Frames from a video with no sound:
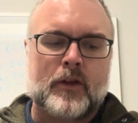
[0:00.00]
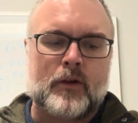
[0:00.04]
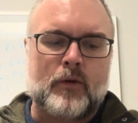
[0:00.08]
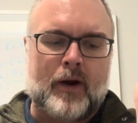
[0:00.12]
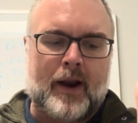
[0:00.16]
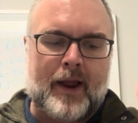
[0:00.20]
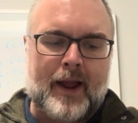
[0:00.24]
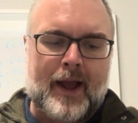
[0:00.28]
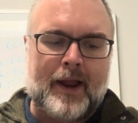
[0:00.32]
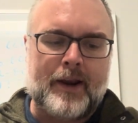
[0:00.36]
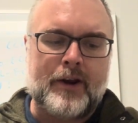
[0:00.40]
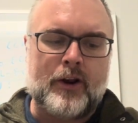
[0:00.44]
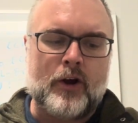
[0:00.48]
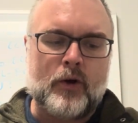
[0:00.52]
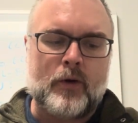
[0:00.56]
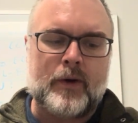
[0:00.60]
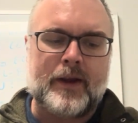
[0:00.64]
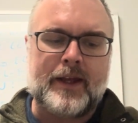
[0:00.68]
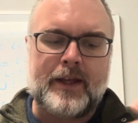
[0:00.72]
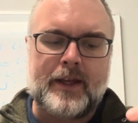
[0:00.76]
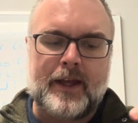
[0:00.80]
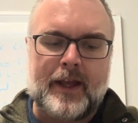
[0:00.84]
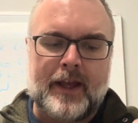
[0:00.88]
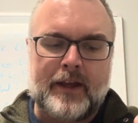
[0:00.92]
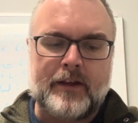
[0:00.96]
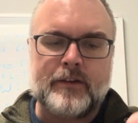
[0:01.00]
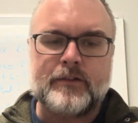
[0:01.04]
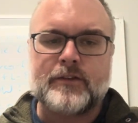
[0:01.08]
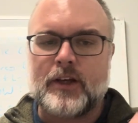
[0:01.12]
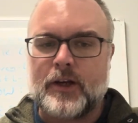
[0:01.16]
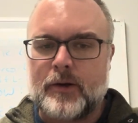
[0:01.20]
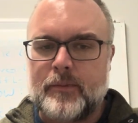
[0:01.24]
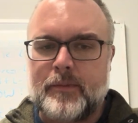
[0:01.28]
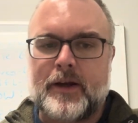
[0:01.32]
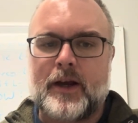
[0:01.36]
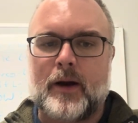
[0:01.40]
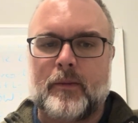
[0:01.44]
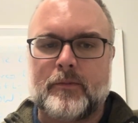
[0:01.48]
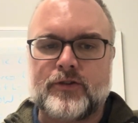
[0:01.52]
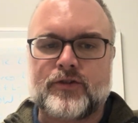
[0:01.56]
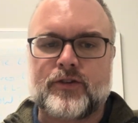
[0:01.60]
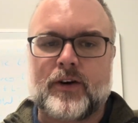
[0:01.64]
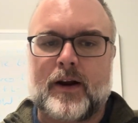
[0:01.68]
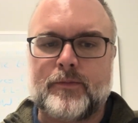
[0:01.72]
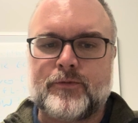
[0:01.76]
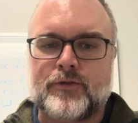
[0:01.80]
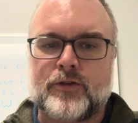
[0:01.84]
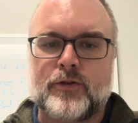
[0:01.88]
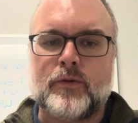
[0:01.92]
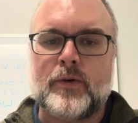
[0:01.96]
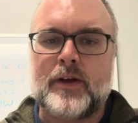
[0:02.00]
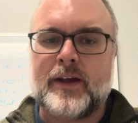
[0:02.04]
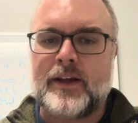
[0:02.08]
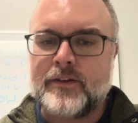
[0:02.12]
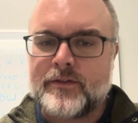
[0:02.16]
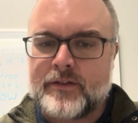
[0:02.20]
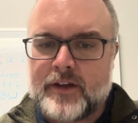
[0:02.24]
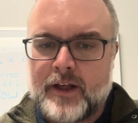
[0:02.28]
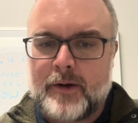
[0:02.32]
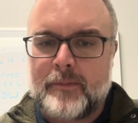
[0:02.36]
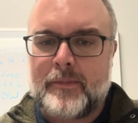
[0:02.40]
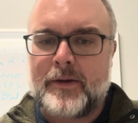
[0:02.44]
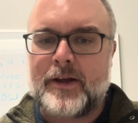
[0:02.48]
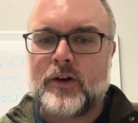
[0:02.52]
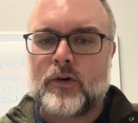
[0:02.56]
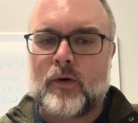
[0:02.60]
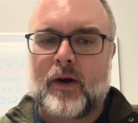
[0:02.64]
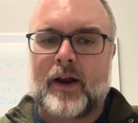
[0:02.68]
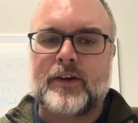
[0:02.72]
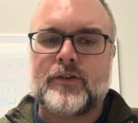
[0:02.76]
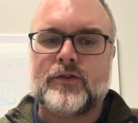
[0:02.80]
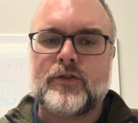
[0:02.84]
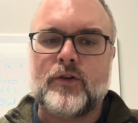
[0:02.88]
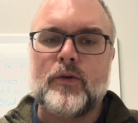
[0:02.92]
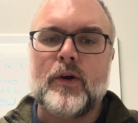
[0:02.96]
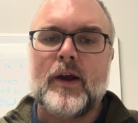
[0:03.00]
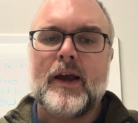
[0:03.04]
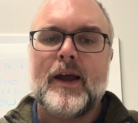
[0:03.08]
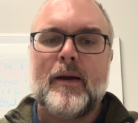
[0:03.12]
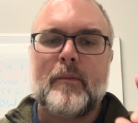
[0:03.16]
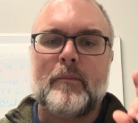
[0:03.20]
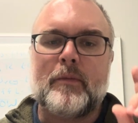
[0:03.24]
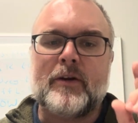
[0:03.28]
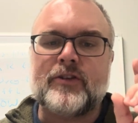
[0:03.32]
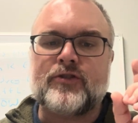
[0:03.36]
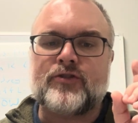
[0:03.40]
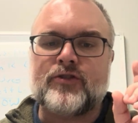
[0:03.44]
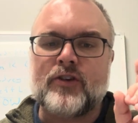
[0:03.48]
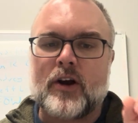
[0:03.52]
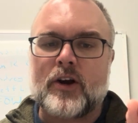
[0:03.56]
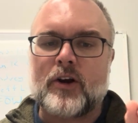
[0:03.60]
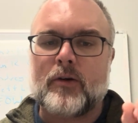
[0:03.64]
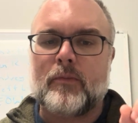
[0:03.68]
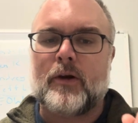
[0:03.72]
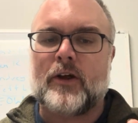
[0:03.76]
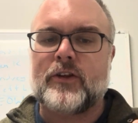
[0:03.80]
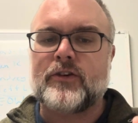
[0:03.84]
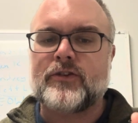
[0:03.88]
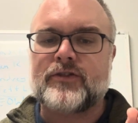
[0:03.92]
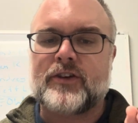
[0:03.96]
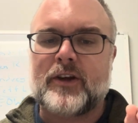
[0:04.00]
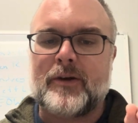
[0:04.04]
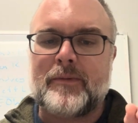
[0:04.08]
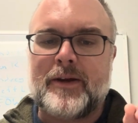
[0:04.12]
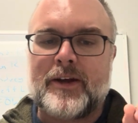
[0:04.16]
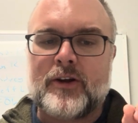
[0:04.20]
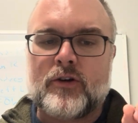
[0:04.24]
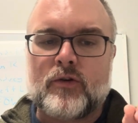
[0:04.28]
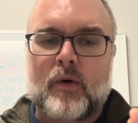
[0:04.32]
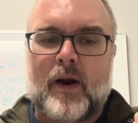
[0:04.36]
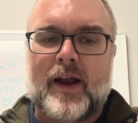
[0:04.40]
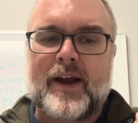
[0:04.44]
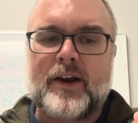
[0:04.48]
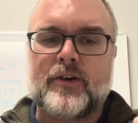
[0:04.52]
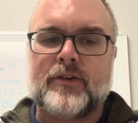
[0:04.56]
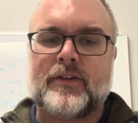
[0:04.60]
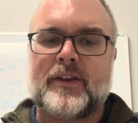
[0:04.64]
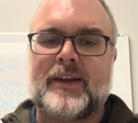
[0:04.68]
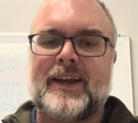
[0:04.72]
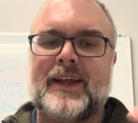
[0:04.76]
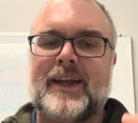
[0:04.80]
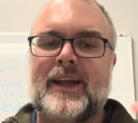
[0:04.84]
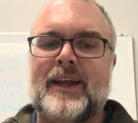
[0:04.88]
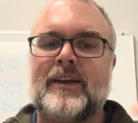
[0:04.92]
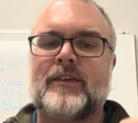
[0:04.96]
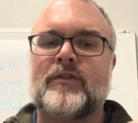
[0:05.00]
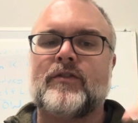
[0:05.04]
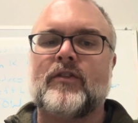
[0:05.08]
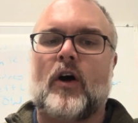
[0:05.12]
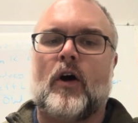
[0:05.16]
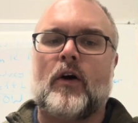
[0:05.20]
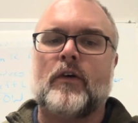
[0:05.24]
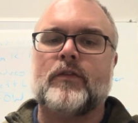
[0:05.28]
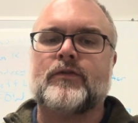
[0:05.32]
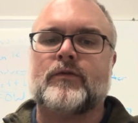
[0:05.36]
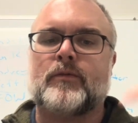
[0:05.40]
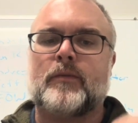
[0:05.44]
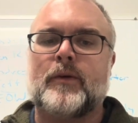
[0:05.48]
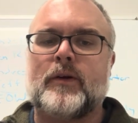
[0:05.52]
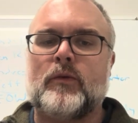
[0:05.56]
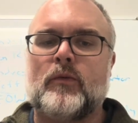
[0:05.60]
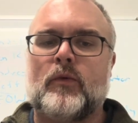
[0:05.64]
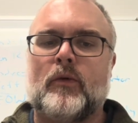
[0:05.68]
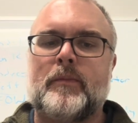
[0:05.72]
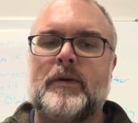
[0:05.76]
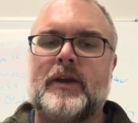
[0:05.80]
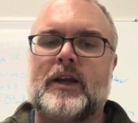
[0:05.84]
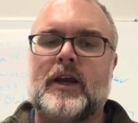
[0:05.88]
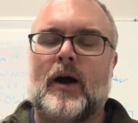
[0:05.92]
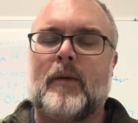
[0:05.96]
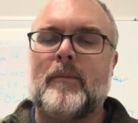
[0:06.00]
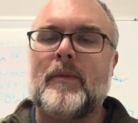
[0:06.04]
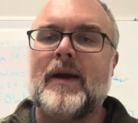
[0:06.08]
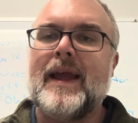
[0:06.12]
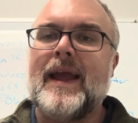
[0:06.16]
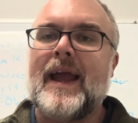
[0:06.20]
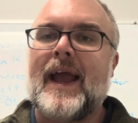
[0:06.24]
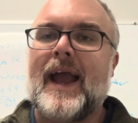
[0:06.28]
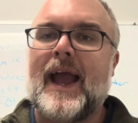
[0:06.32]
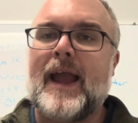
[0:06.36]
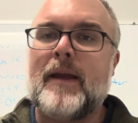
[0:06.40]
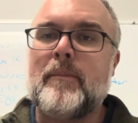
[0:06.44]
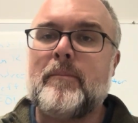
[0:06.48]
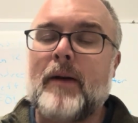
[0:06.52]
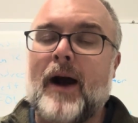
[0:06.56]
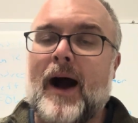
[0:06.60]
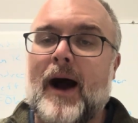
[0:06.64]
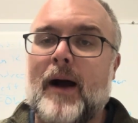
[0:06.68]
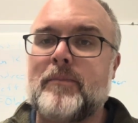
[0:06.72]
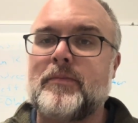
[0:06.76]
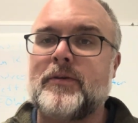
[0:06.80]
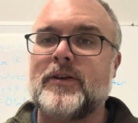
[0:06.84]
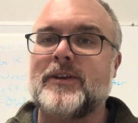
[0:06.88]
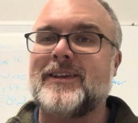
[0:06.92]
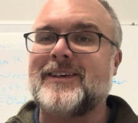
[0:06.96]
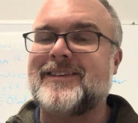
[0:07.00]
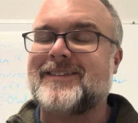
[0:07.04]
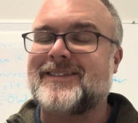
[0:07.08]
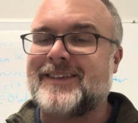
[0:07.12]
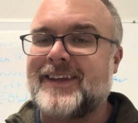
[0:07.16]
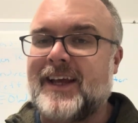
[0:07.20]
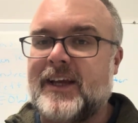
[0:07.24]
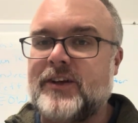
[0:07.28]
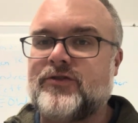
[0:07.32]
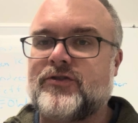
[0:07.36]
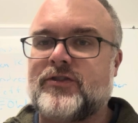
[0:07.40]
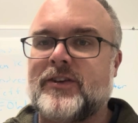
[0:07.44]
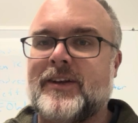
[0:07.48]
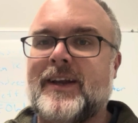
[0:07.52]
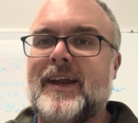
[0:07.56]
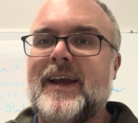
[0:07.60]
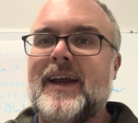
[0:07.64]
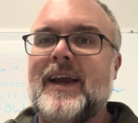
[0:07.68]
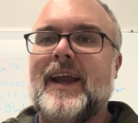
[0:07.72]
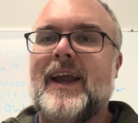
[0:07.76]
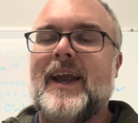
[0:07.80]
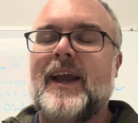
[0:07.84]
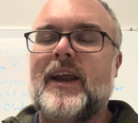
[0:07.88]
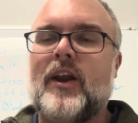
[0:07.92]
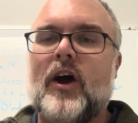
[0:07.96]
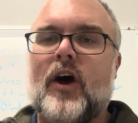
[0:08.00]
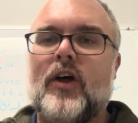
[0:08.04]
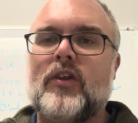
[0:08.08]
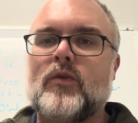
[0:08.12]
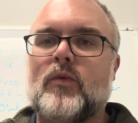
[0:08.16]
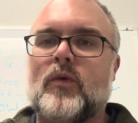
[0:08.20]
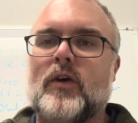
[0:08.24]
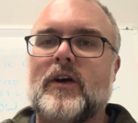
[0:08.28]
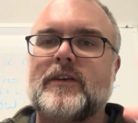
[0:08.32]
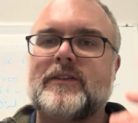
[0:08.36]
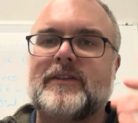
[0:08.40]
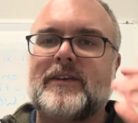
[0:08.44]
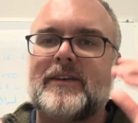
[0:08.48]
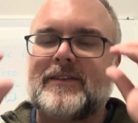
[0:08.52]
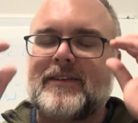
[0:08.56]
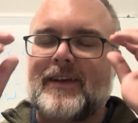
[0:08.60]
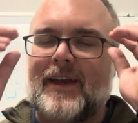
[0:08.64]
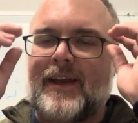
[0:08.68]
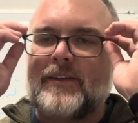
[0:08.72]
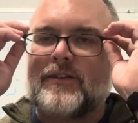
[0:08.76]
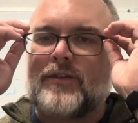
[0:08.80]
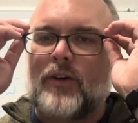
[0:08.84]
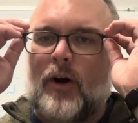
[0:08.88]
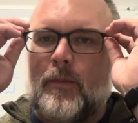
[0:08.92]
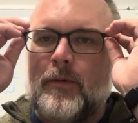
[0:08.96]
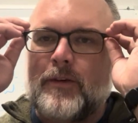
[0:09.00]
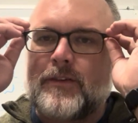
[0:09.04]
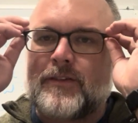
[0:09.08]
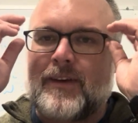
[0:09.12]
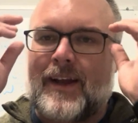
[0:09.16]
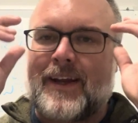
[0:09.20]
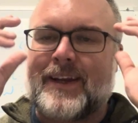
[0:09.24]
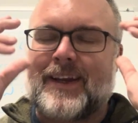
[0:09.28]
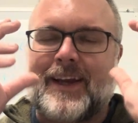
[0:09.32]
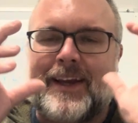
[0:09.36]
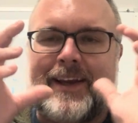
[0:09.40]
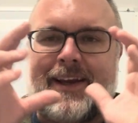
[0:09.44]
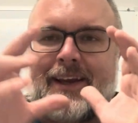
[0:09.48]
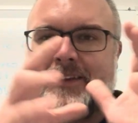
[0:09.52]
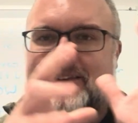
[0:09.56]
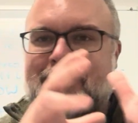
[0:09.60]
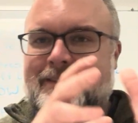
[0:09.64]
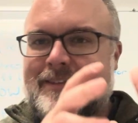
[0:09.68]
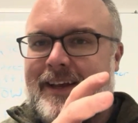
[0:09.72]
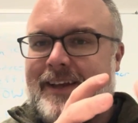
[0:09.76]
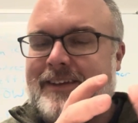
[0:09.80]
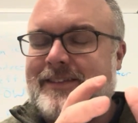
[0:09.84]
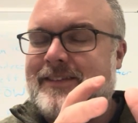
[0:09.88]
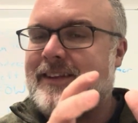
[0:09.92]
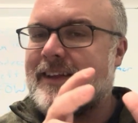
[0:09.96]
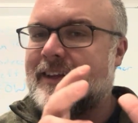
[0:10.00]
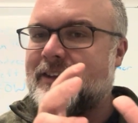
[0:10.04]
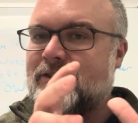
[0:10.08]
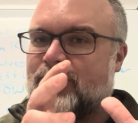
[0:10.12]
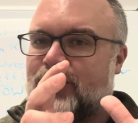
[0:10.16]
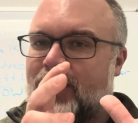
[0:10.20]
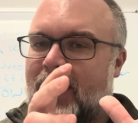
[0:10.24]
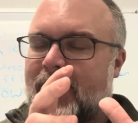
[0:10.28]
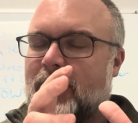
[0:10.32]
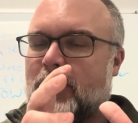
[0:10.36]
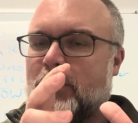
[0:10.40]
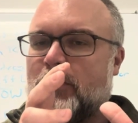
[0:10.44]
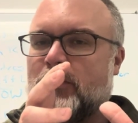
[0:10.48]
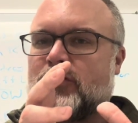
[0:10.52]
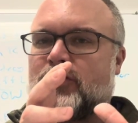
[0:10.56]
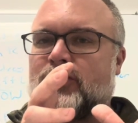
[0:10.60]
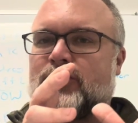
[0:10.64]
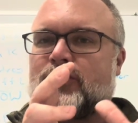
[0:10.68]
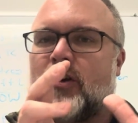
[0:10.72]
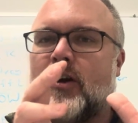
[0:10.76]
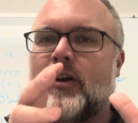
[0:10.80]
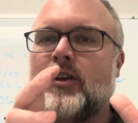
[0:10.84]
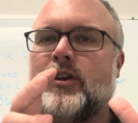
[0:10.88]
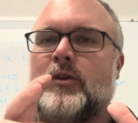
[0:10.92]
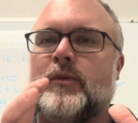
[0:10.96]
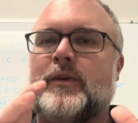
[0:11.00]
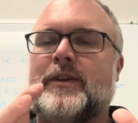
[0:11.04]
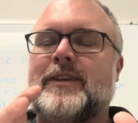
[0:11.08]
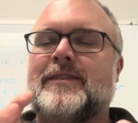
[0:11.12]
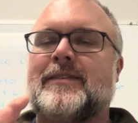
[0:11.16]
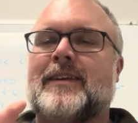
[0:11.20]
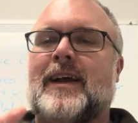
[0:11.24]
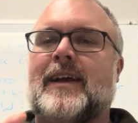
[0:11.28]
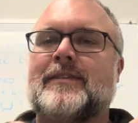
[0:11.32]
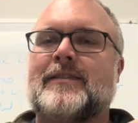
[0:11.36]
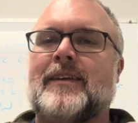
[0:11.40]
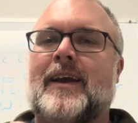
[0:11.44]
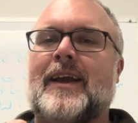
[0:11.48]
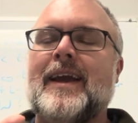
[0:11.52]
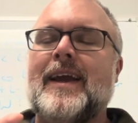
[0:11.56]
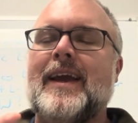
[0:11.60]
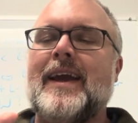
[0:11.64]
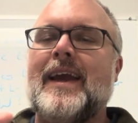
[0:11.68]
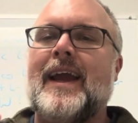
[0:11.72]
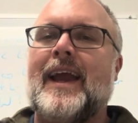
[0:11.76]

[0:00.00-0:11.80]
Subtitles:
Right, I know he's going to become a tribe too. He's going to be great too. But his younger brother is going to be greater than he, and his offspring will become a populous nation. In other words, it's almost like it says that Jacob was struggling with his eyesight.